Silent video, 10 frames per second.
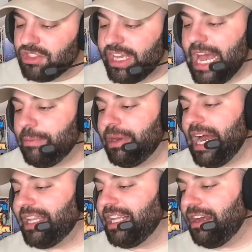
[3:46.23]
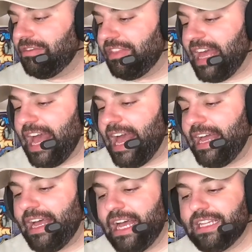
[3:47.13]
So yeah, but I love
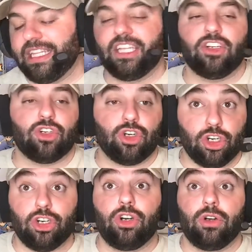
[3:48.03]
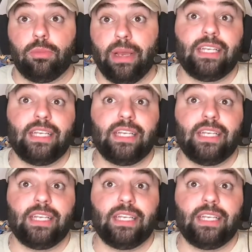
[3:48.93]
that the little girl